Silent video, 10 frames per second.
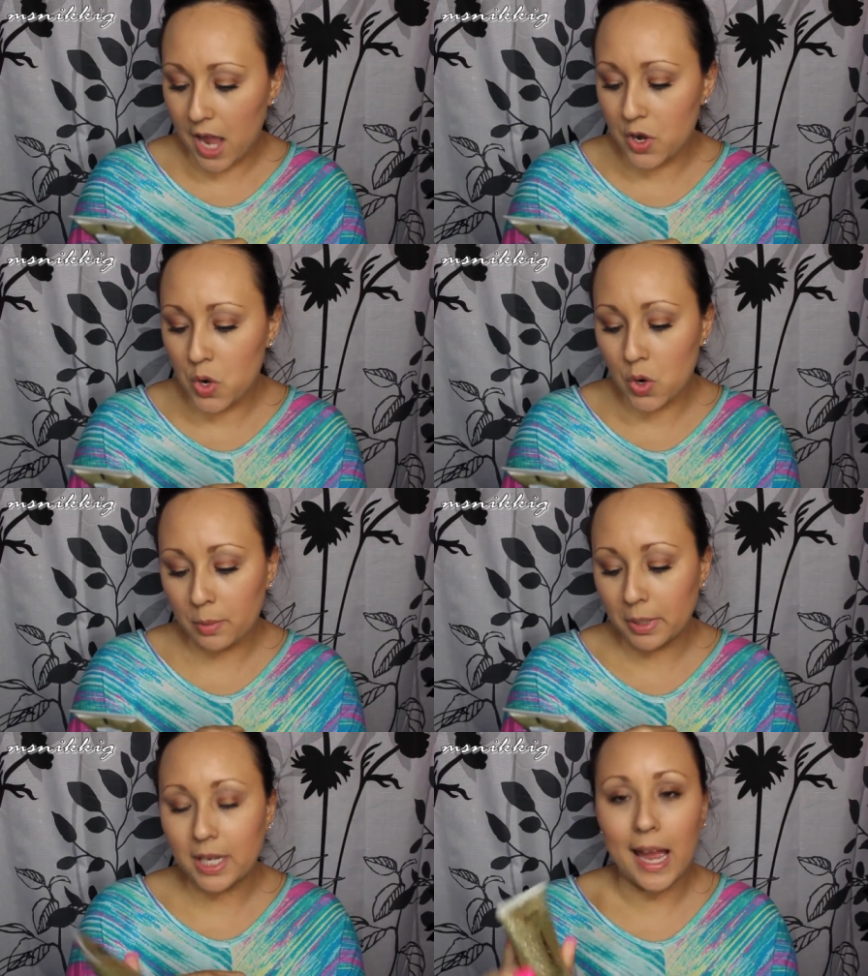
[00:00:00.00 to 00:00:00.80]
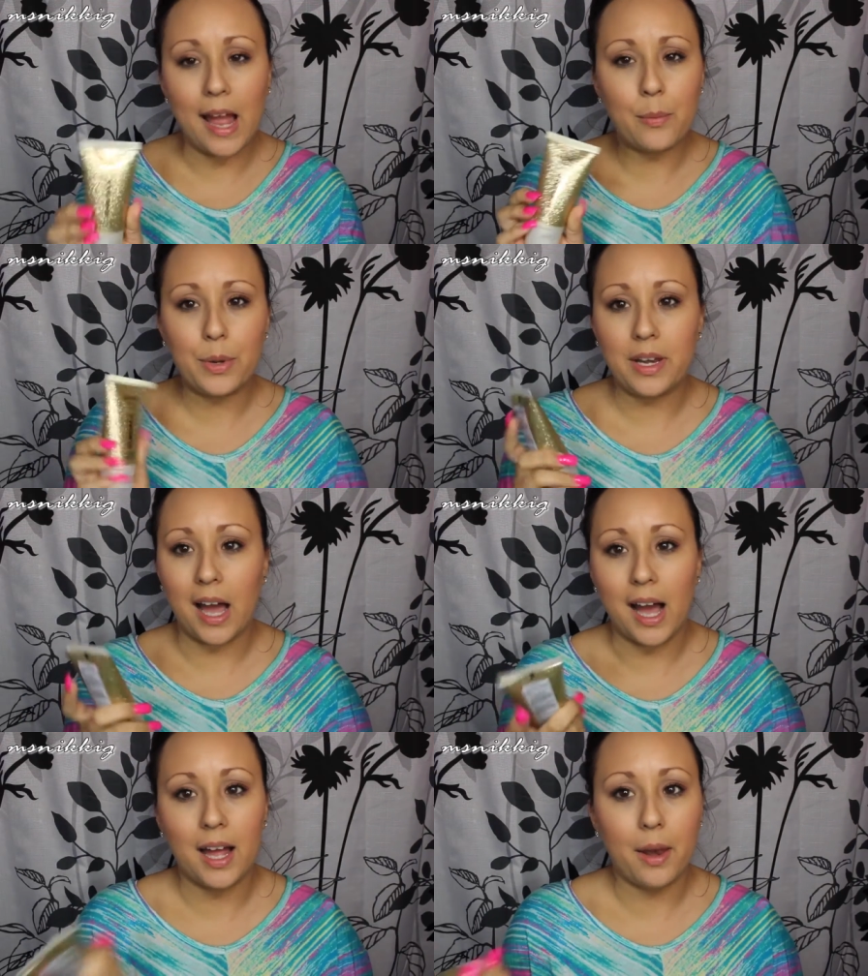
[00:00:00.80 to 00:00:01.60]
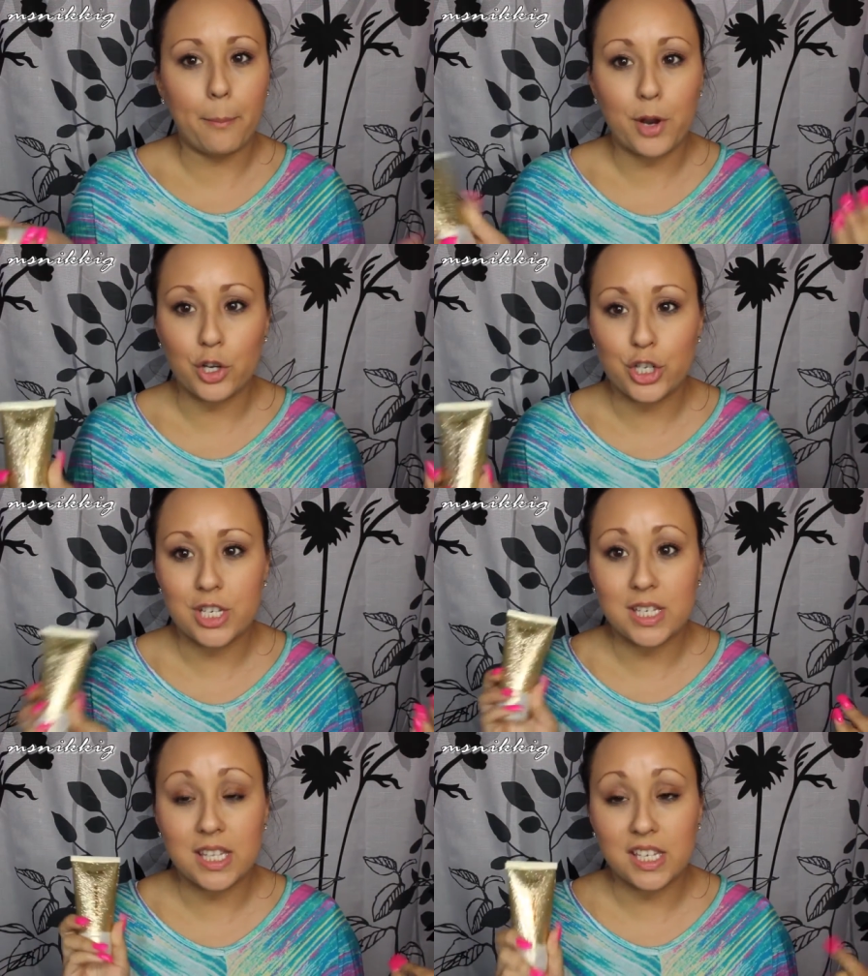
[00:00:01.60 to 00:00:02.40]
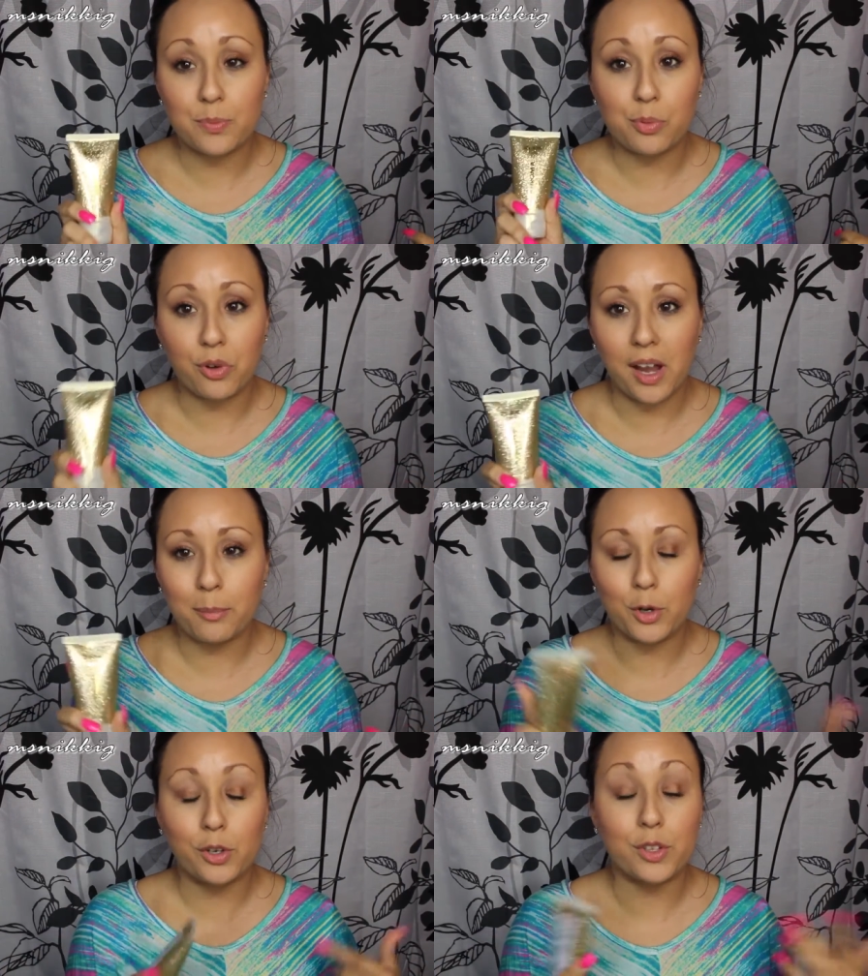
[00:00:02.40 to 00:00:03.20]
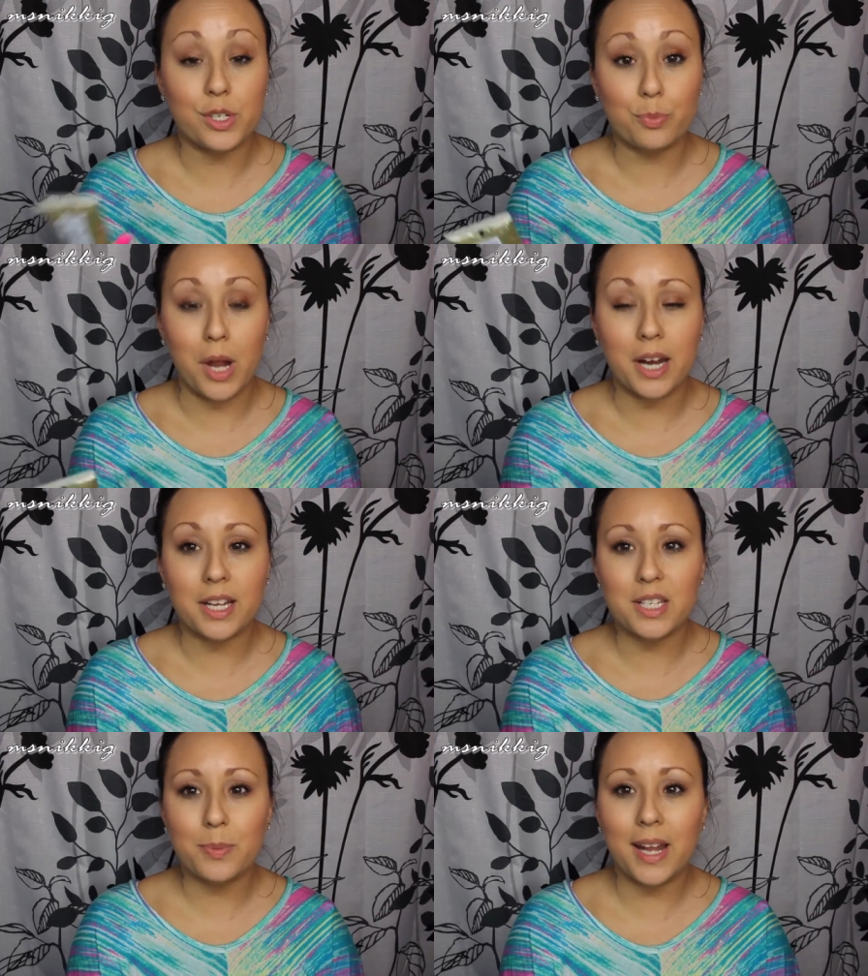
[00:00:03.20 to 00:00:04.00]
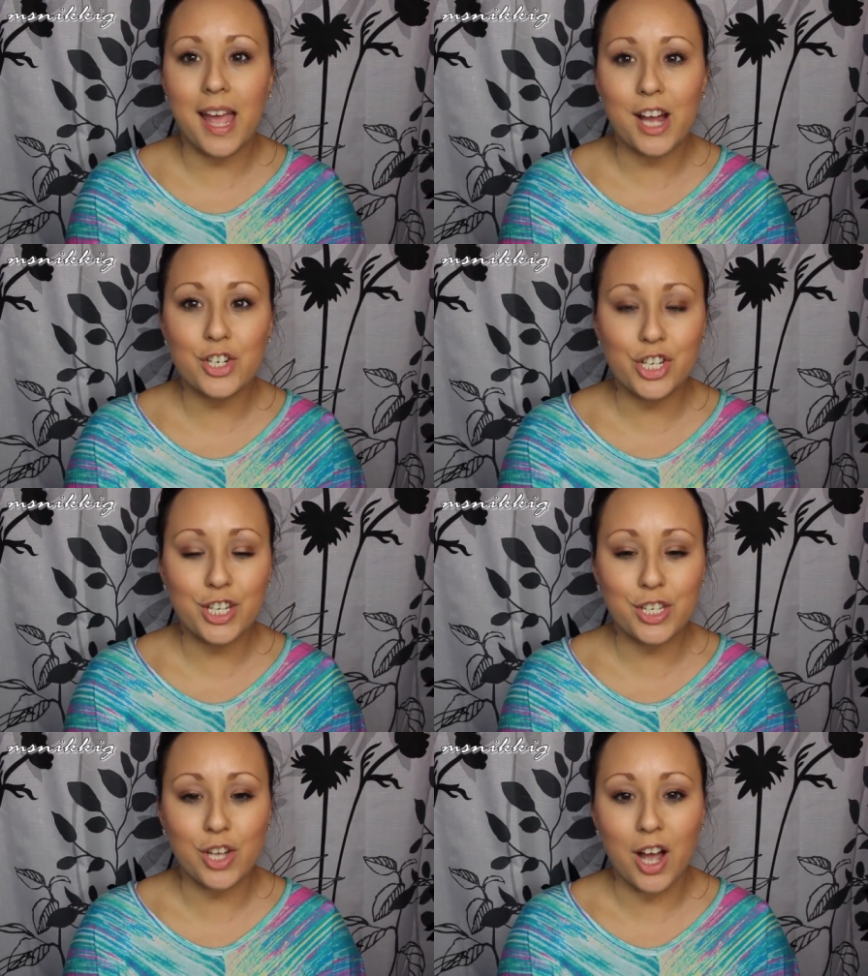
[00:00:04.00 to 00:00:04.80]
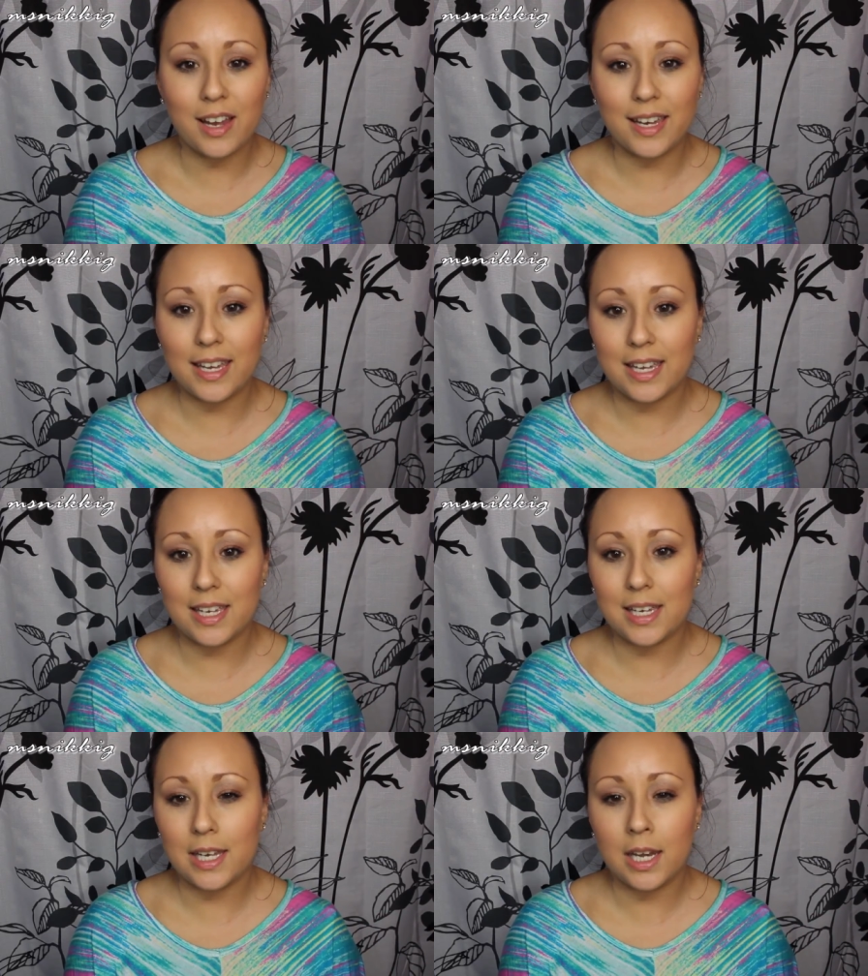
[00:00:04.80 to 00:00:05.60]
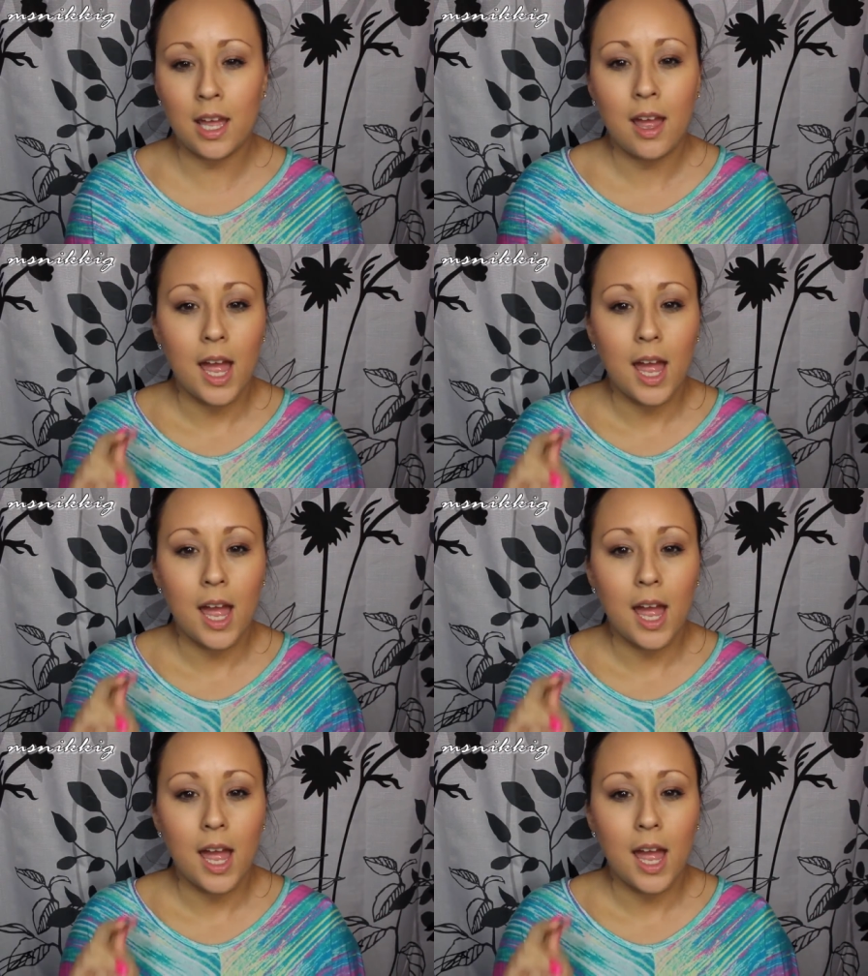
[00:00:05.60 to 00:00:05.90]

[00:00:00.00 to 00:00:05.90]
normally I would not purchase this primer or this product, but I actually saw it in,